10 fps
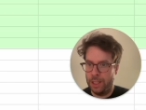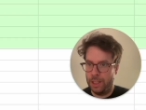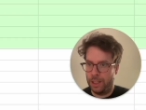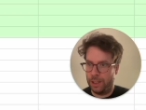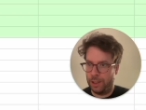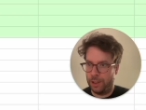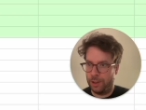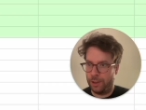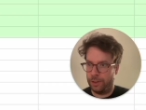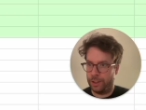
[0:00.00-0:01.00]

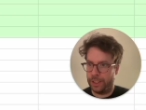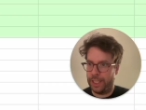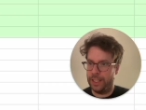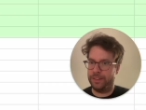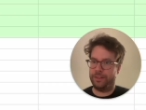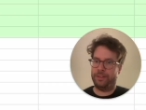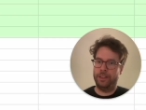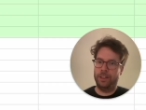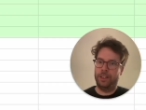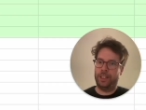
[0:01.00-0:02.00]
Uh, case.
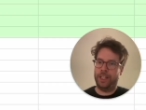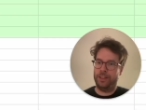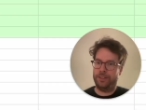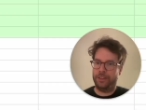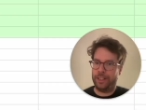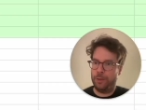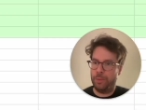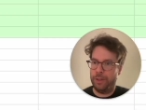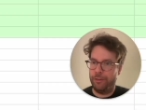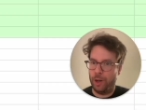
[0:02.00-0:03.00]
Case can
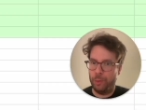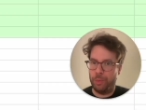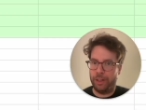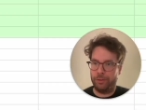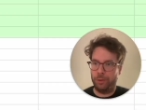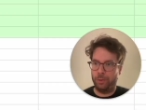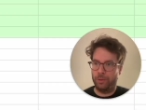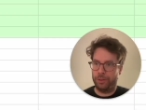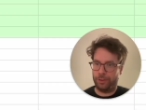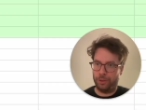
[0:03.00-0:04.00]
be very painful.
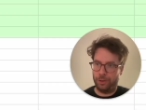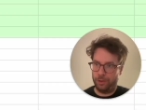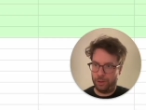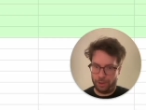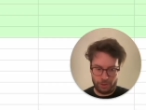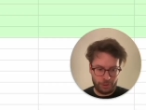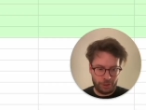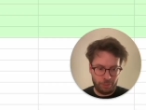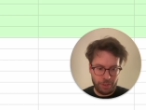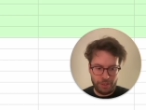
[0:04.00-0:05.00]
So uh,
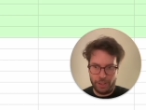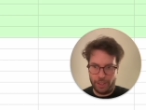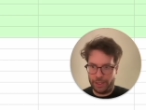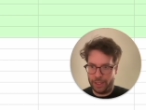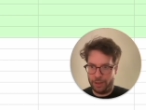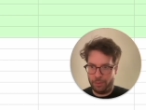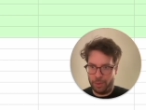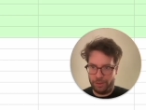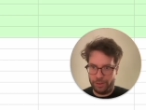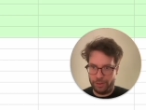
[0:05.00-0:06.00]
GPT again
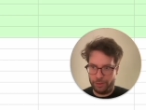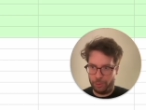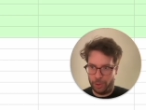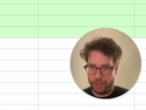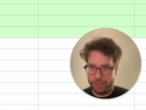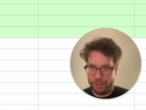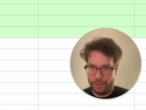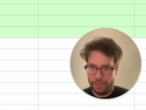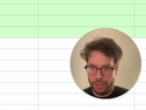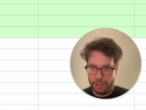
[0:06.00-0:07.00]
makes this super easy.
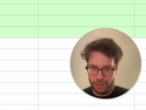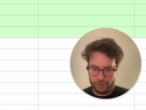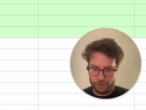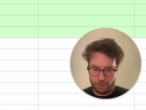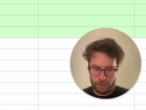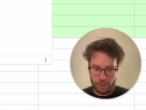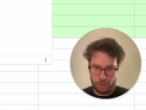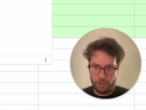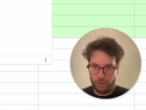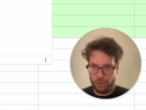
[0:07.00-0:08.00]
So I
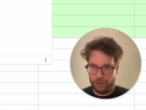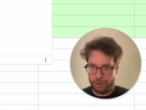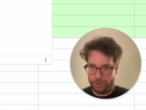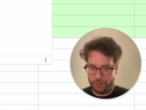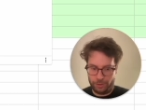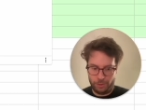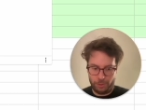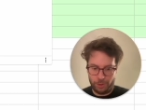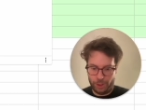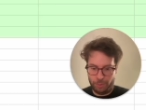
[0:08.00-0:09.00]
will do
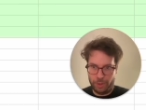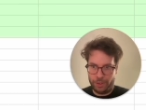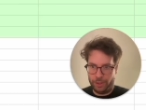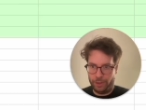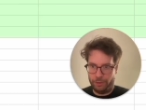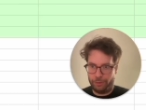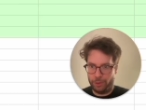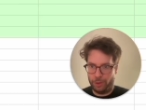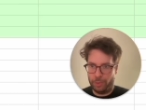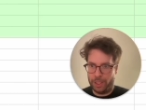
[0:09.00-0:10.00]
GPT
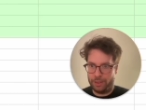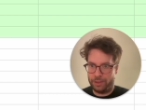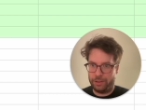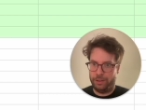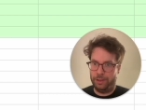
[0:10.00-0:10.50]
formats